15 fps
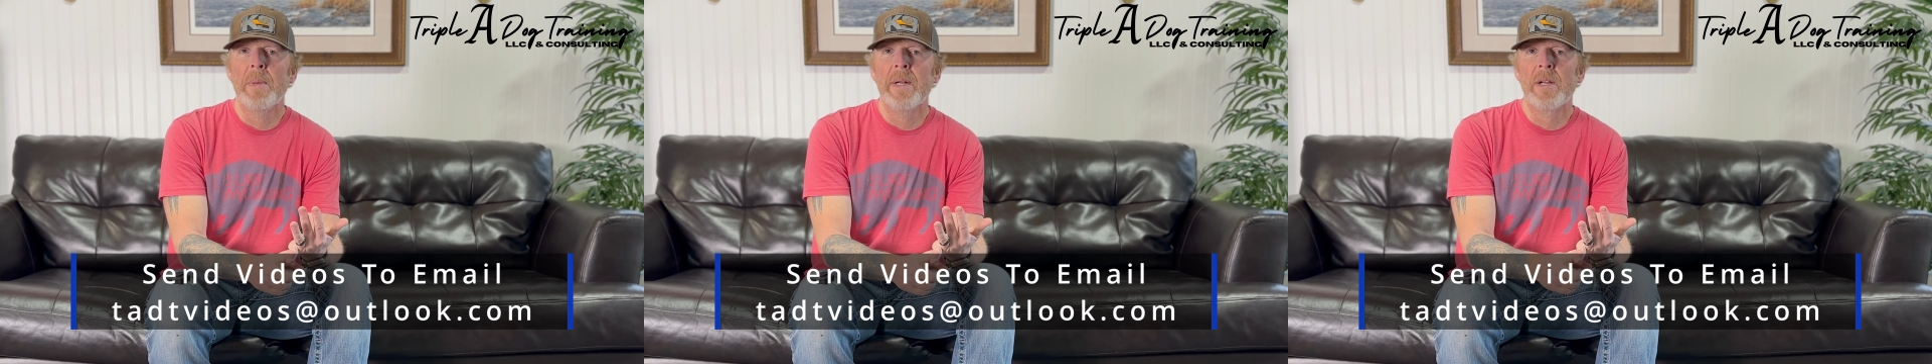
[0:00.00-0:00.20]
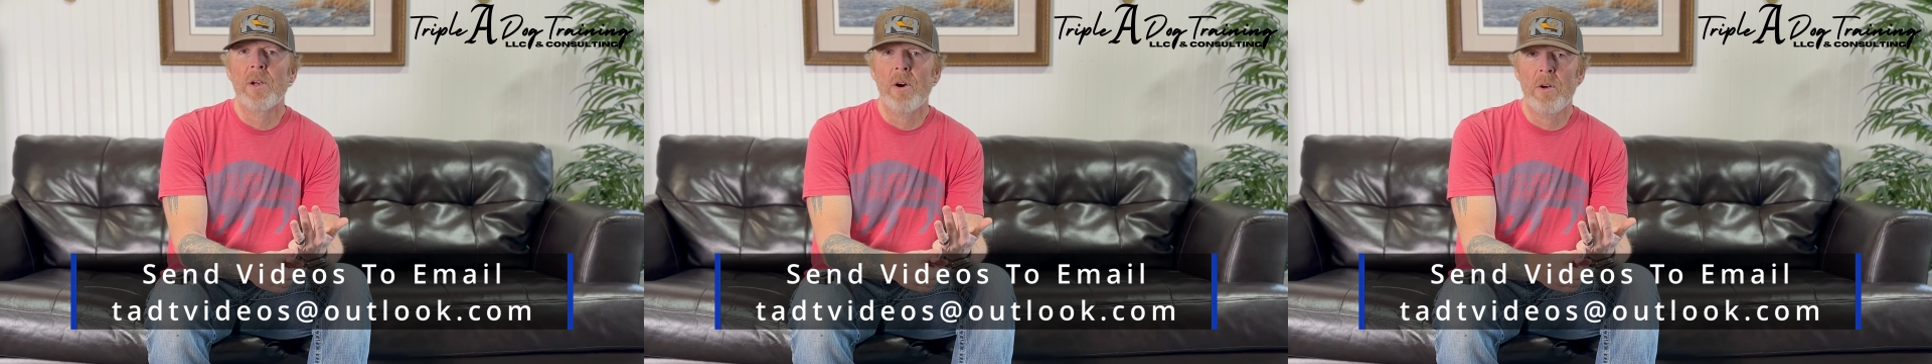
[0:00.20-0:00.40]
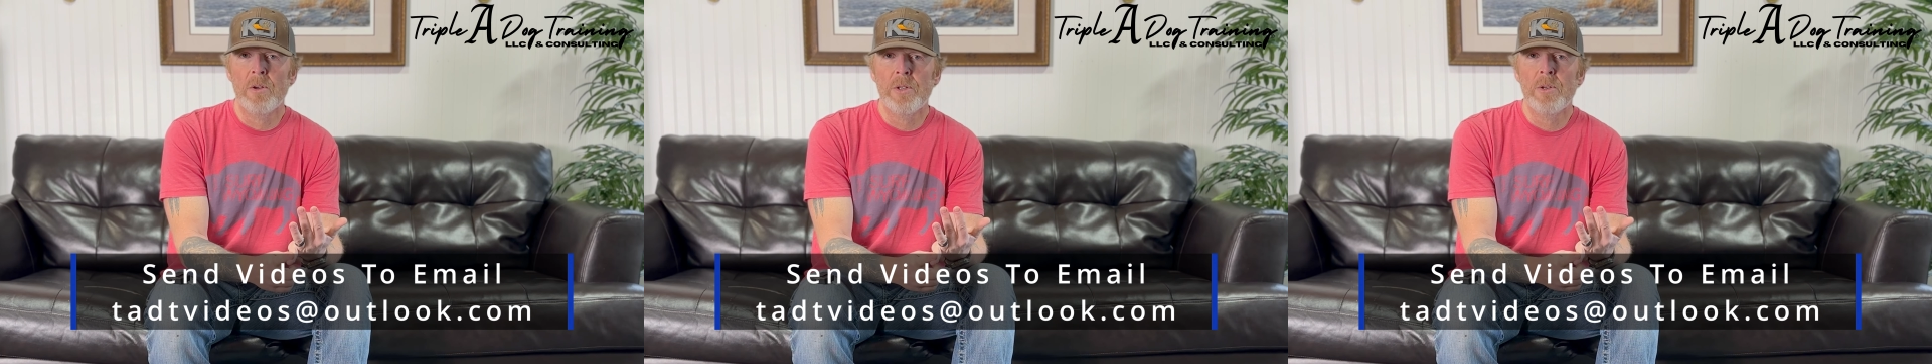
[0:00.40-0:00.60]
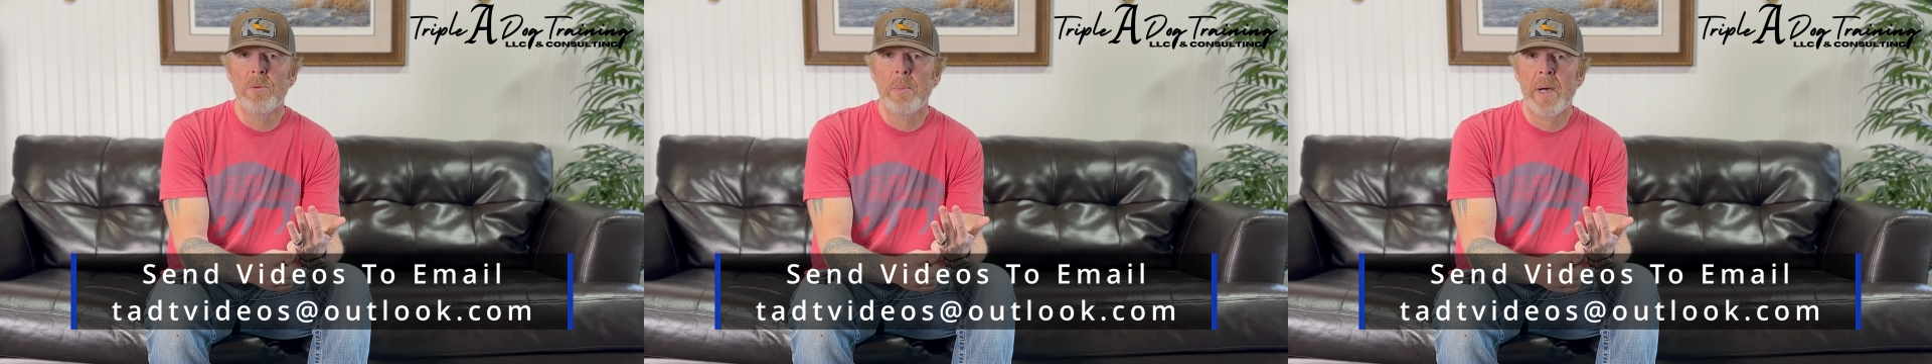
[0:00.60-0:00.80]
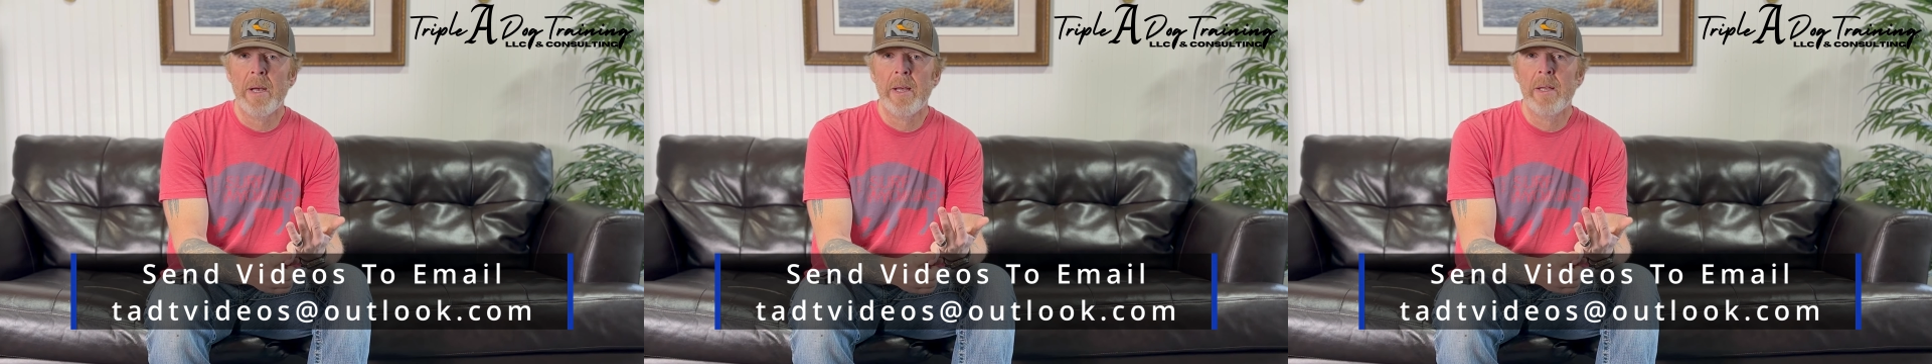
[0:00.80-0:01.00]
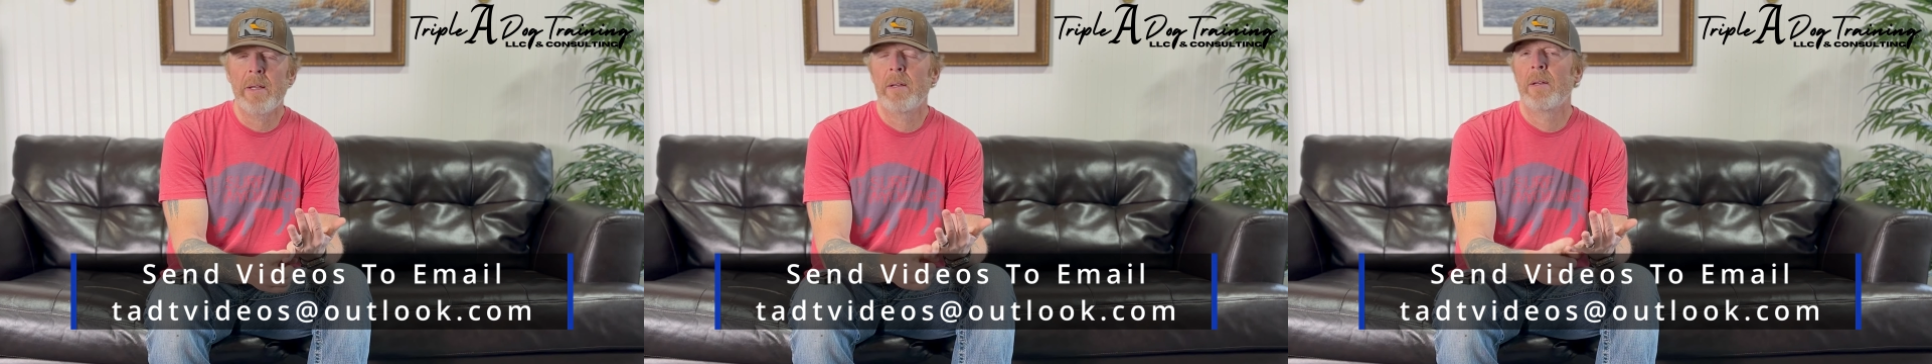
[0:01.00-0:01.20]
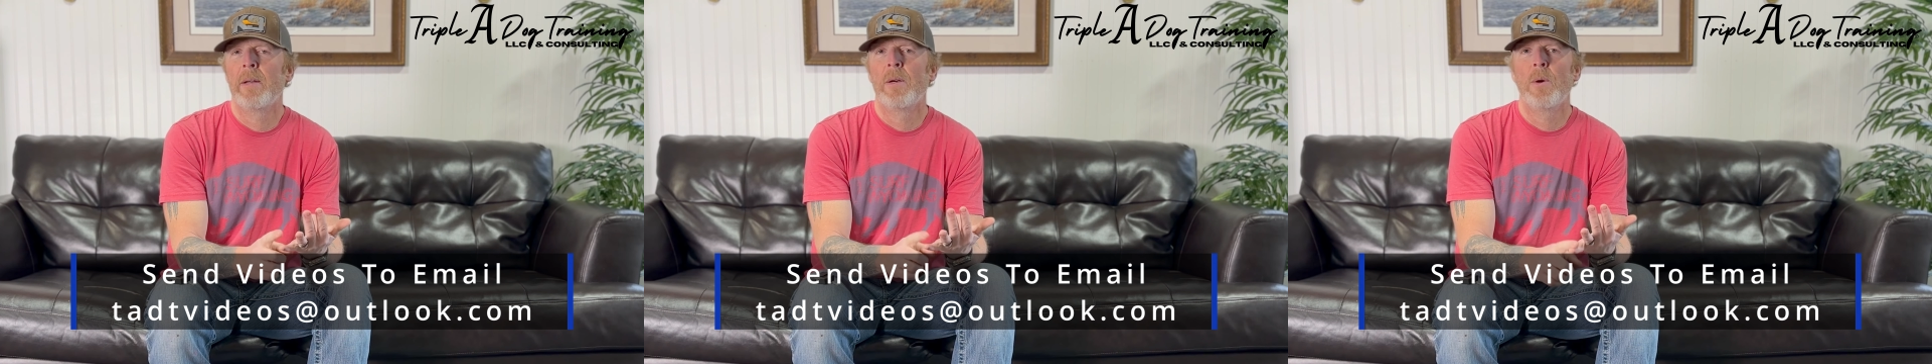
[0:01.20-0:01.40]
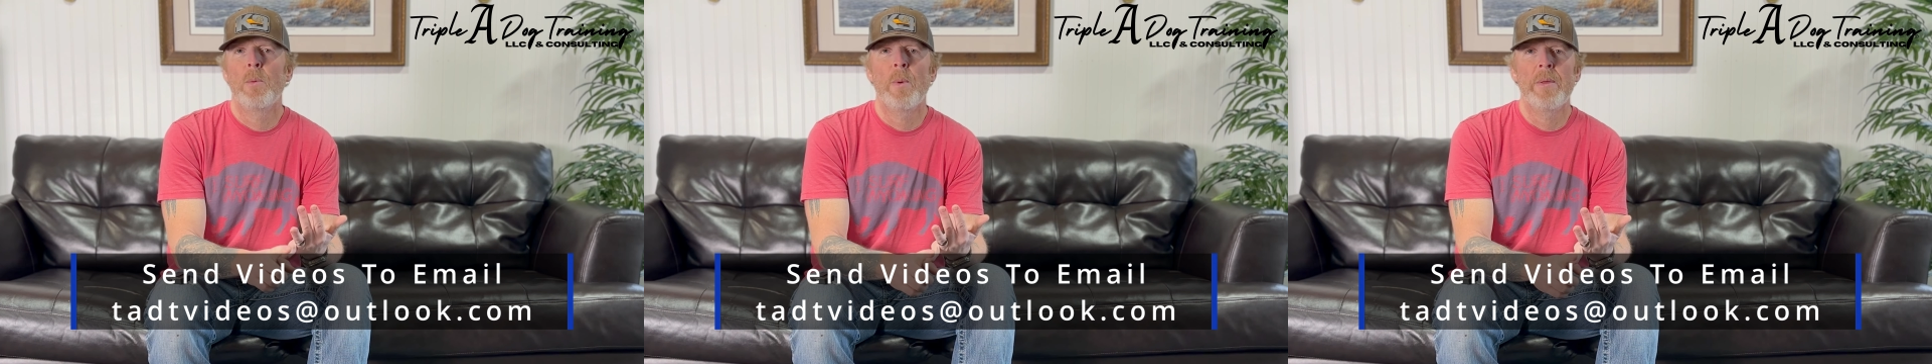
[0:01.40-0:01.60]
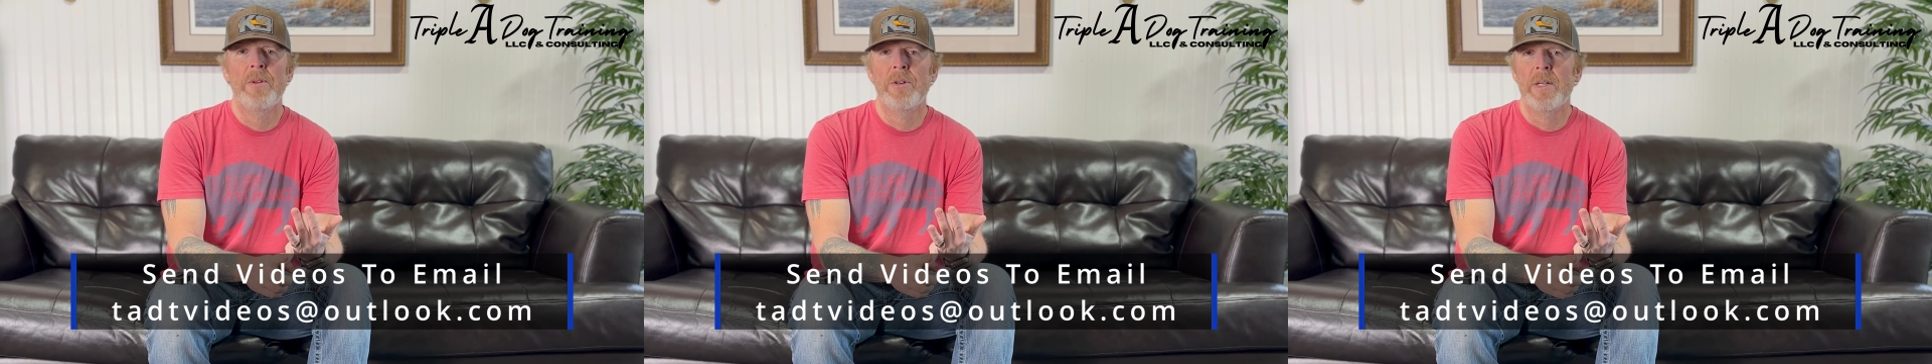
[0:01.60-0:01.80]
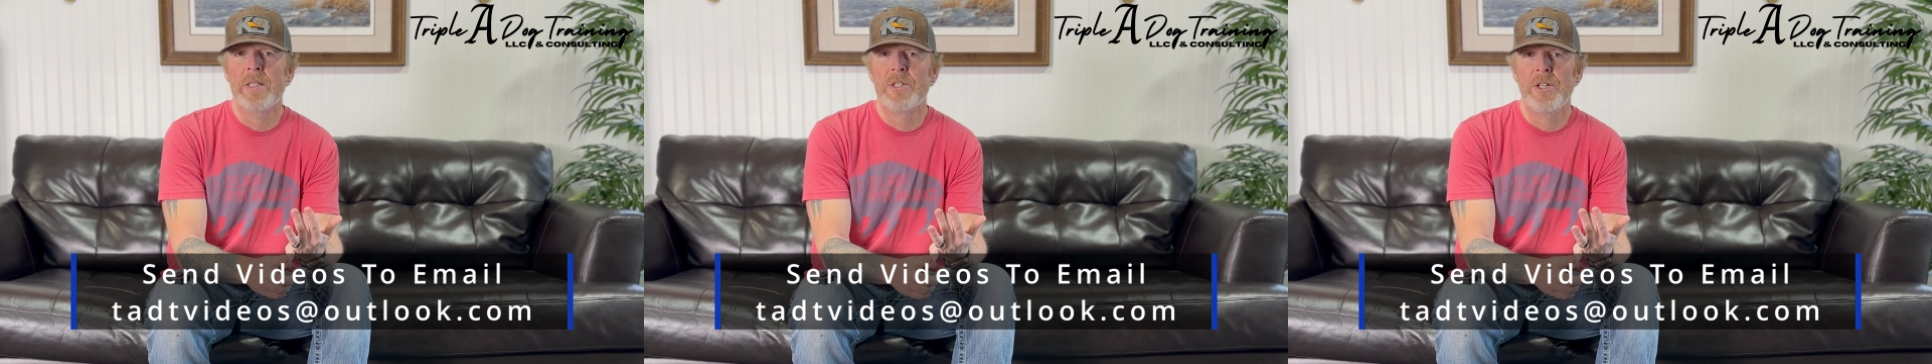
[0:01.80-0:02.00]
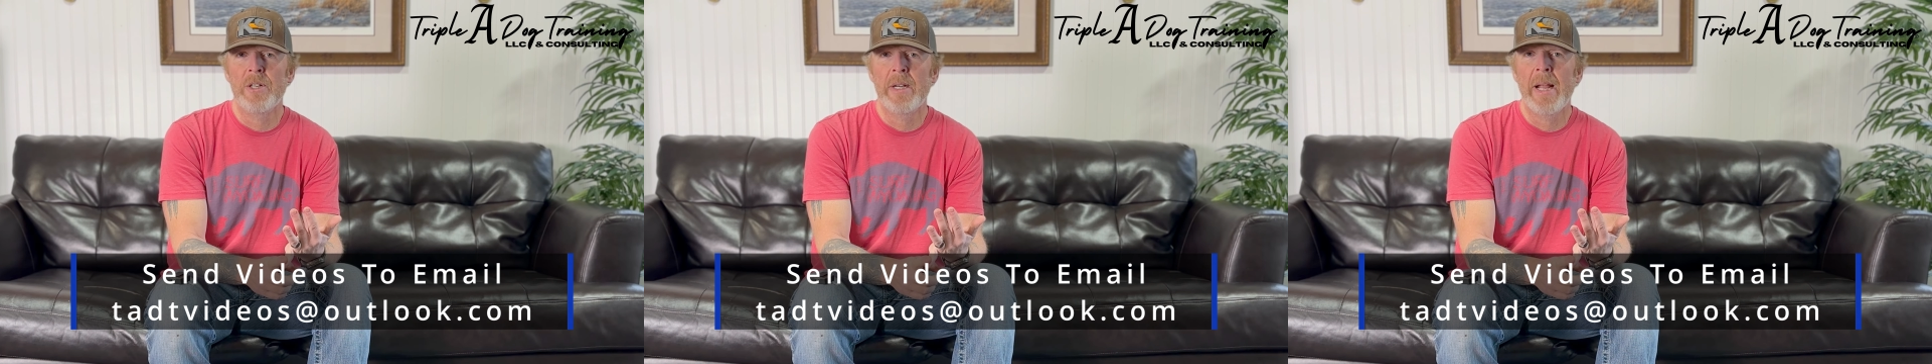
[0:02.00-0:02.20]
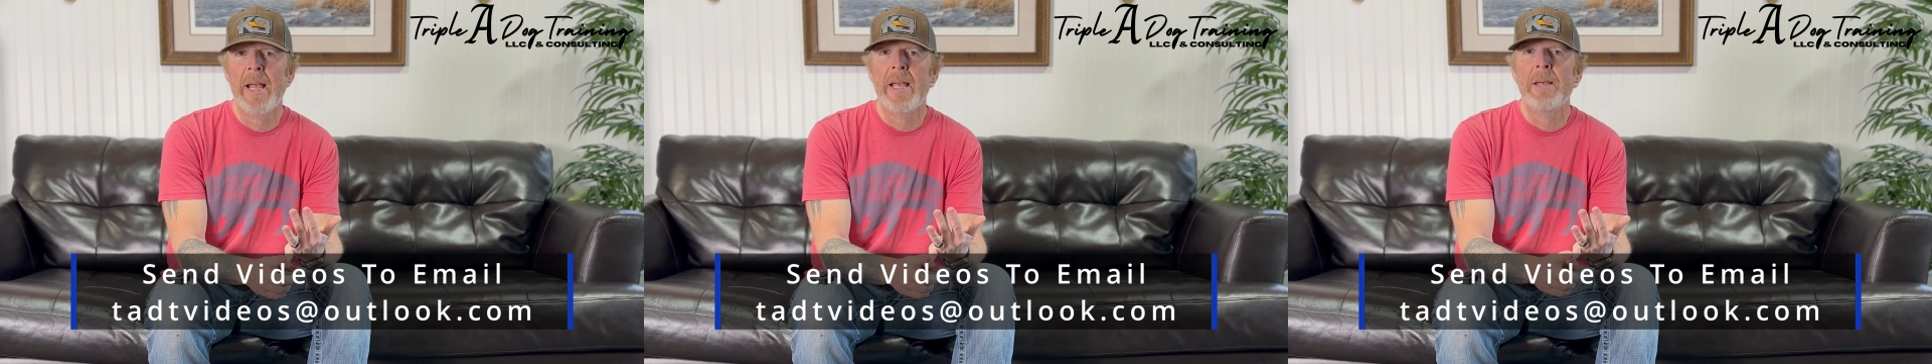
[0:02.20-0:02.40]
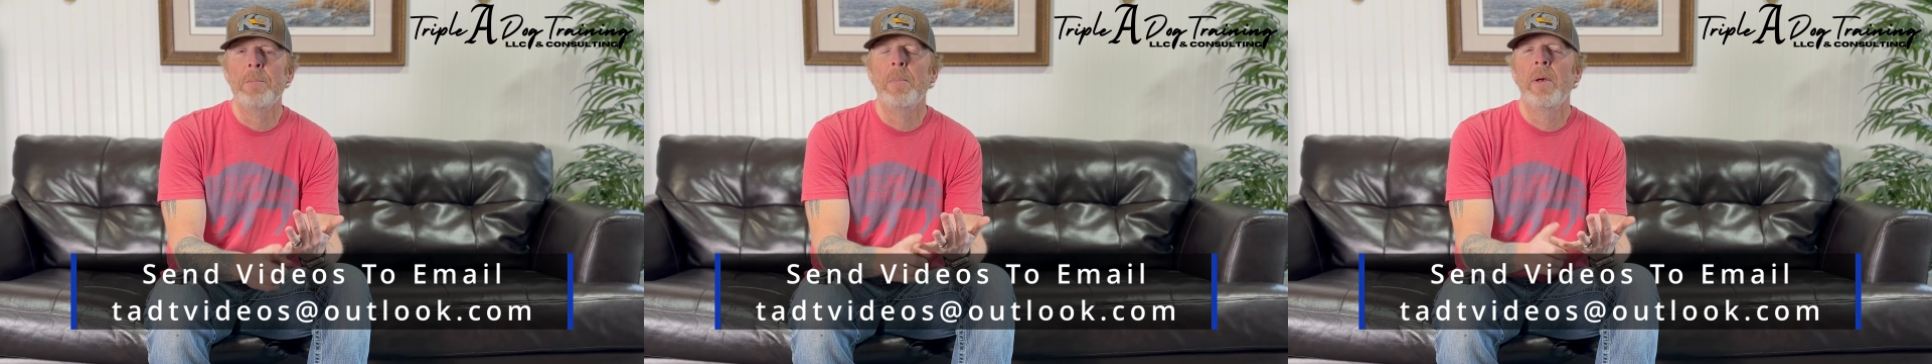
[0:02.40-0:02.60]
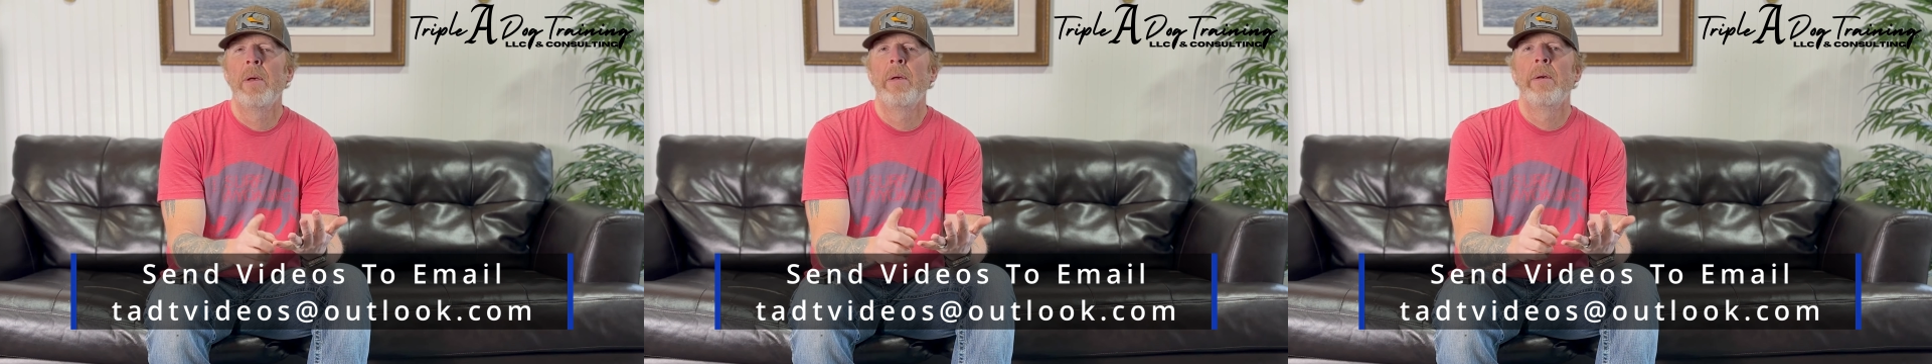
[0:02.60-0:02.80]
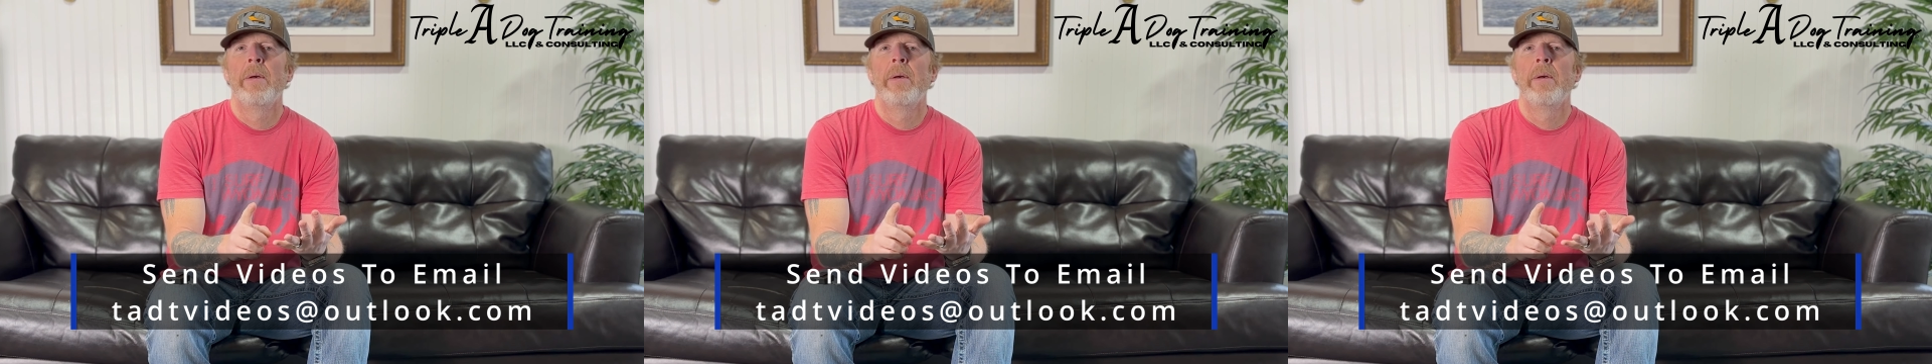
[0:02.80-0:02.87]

me to call you by, whether it's your name,